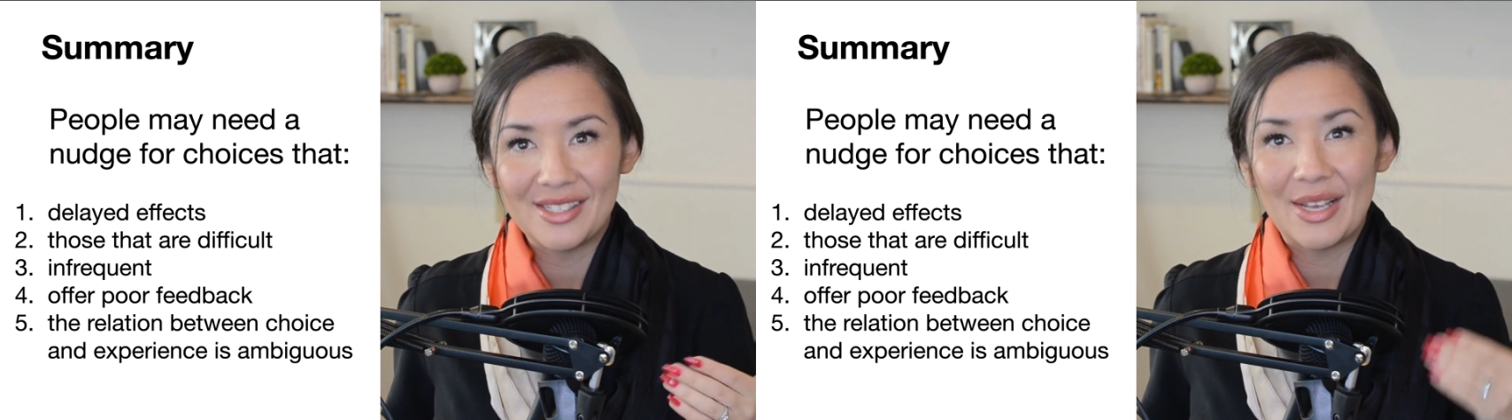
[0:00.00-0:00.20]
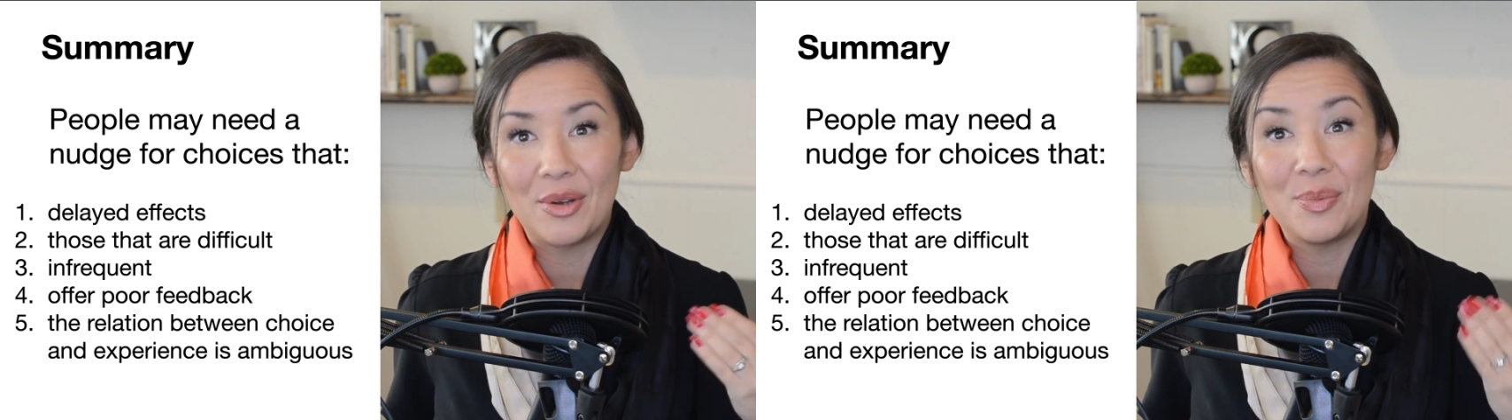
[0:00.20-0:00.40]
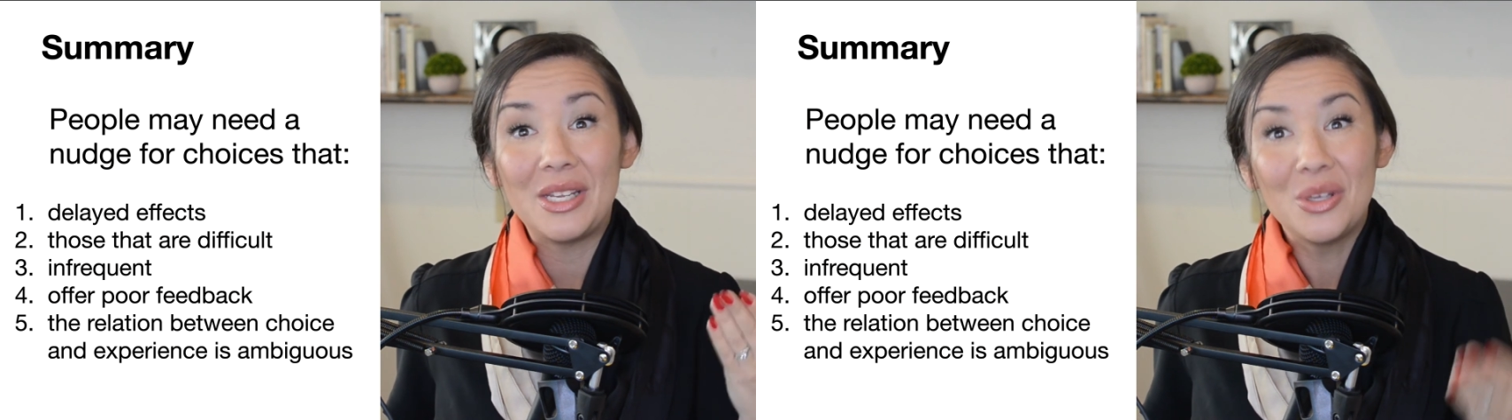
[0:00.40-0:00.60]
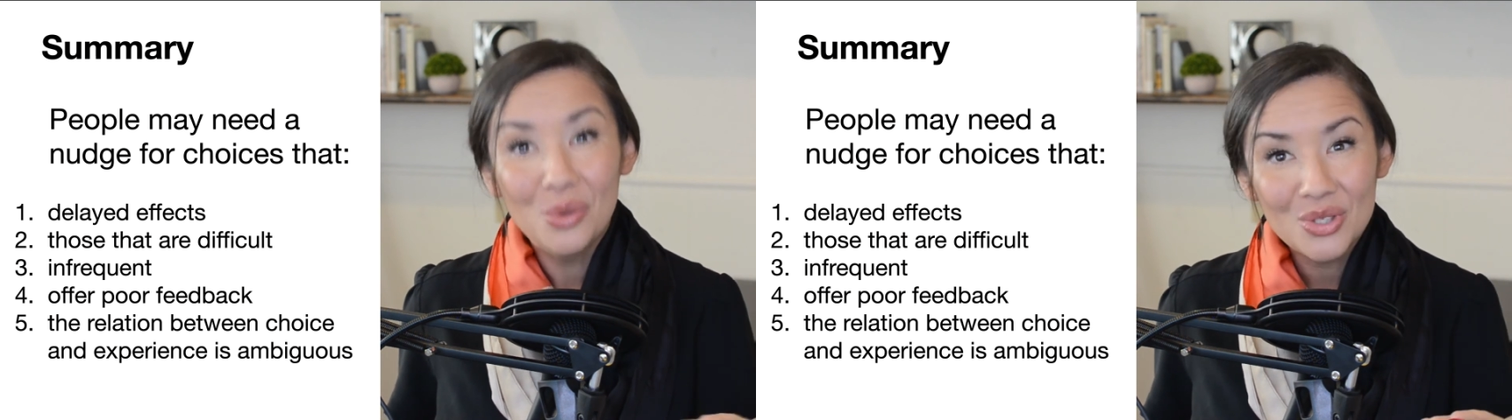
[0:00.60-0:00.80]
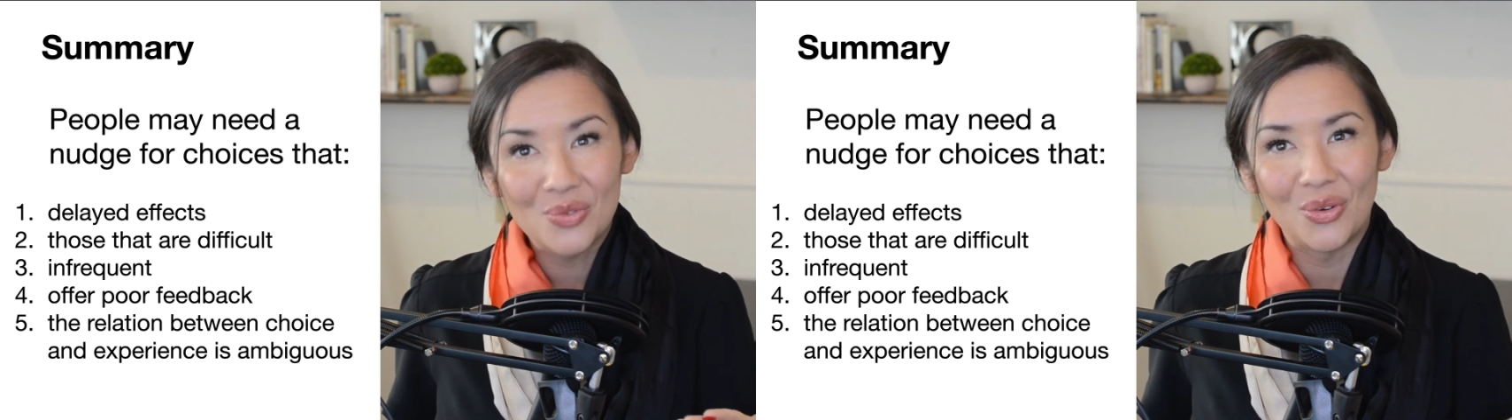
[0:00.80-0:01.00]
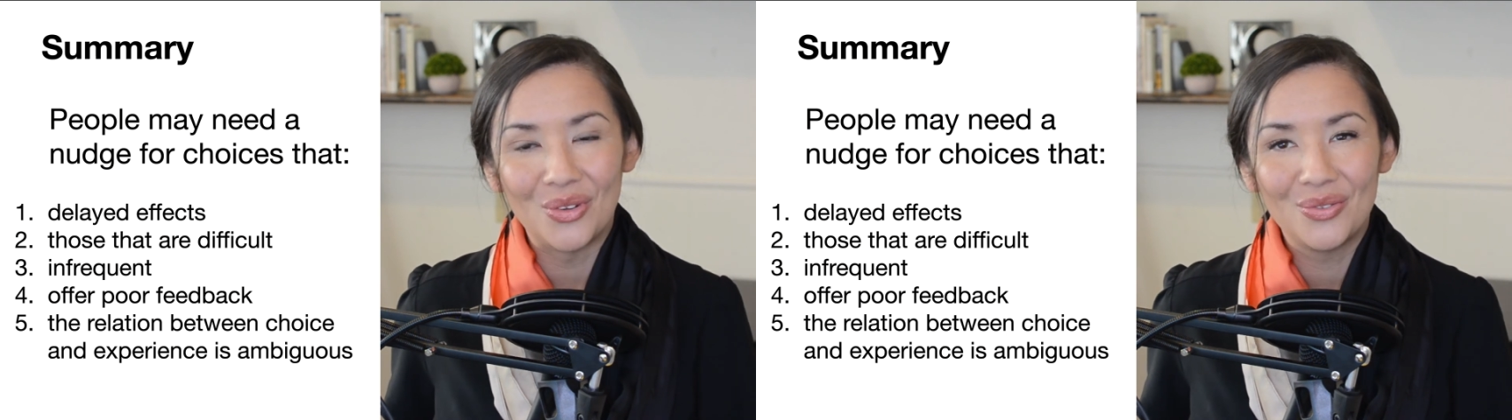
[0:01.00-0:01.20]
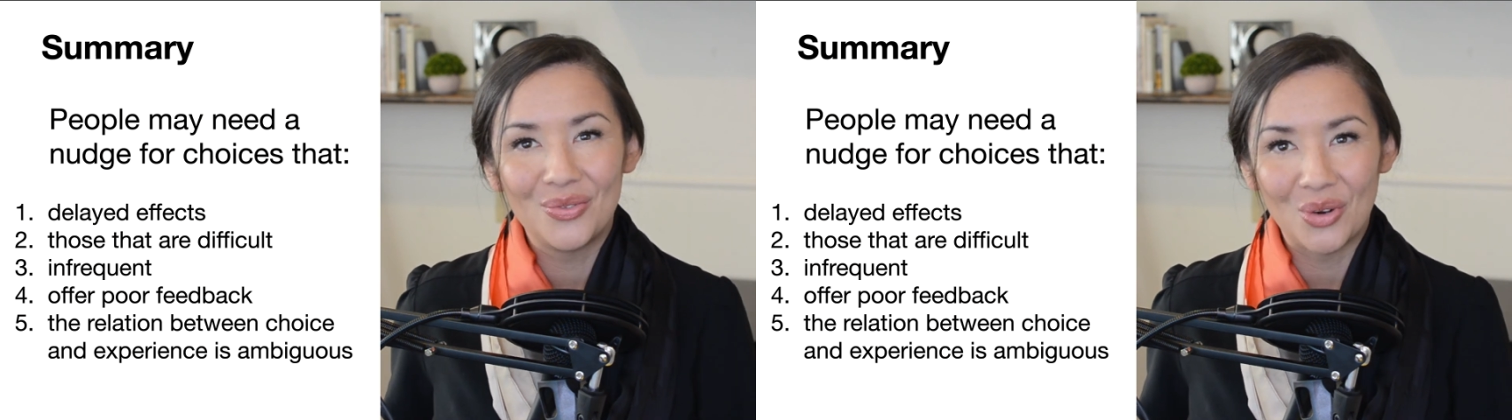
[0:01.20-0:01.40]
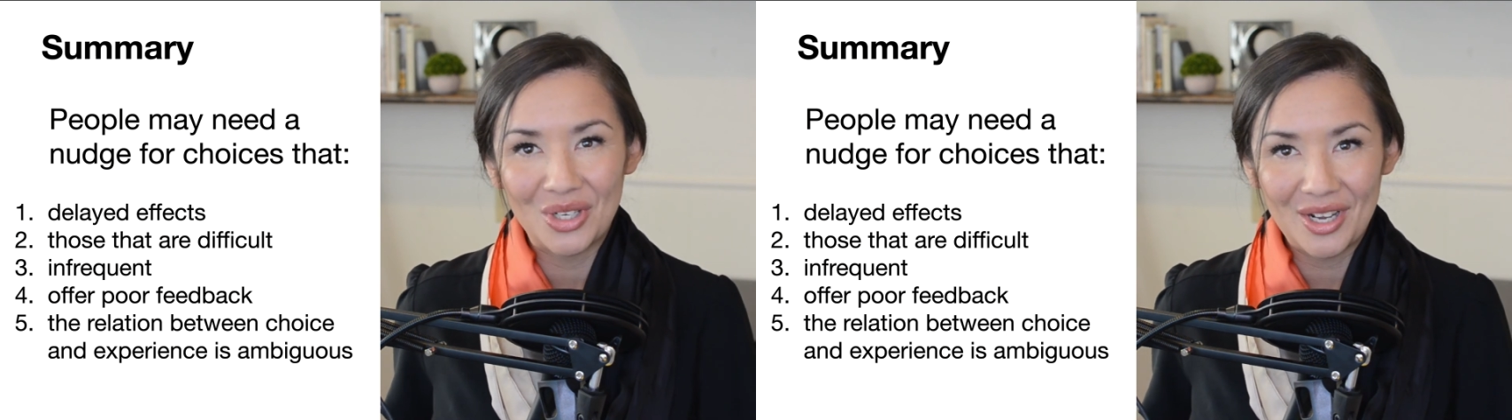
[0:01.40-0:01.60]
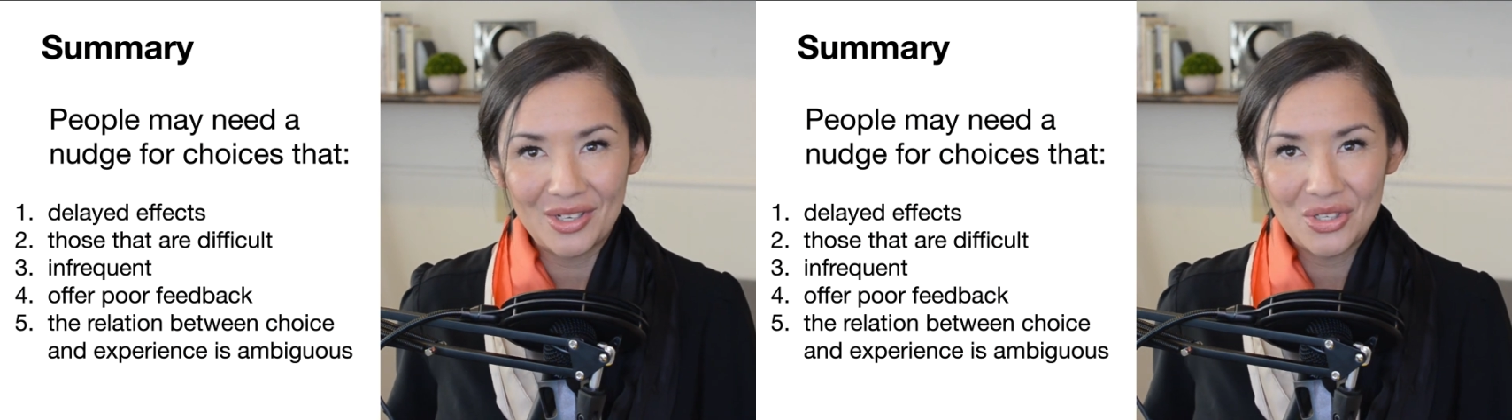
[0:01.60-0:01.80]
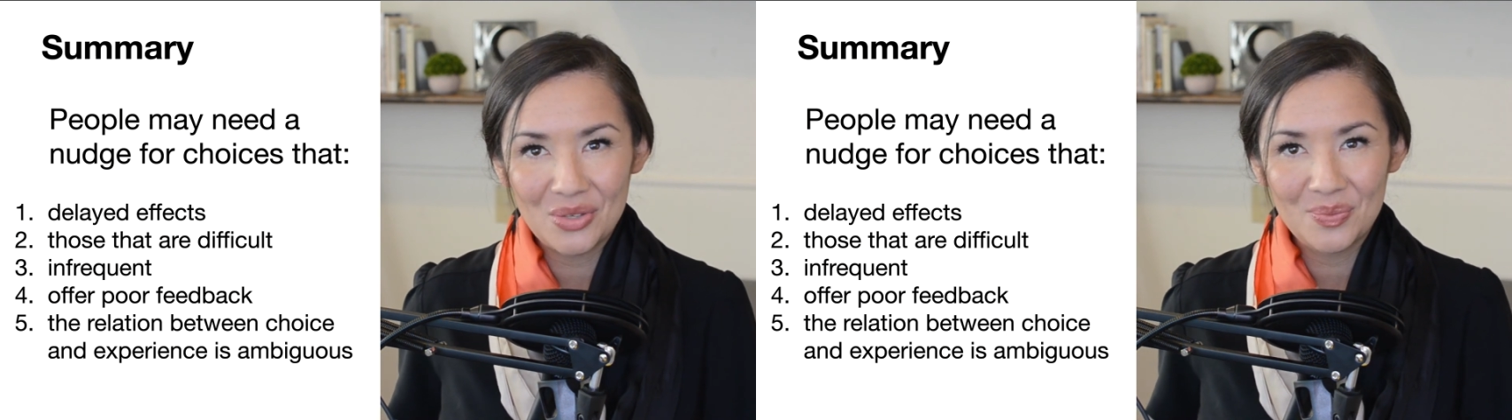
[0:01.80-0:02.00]
that would be useful for a
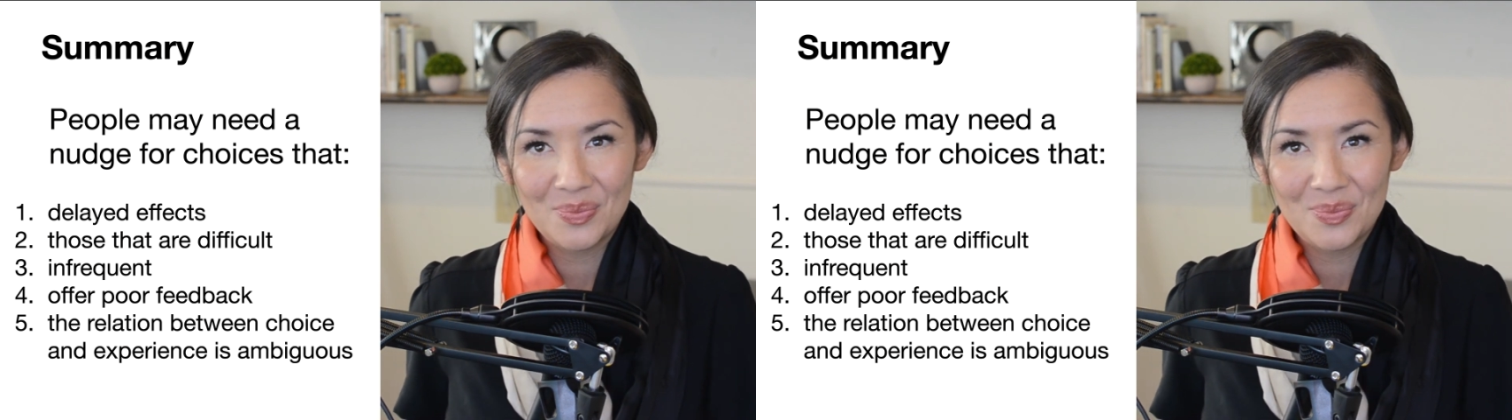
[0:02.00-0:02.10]
nudge.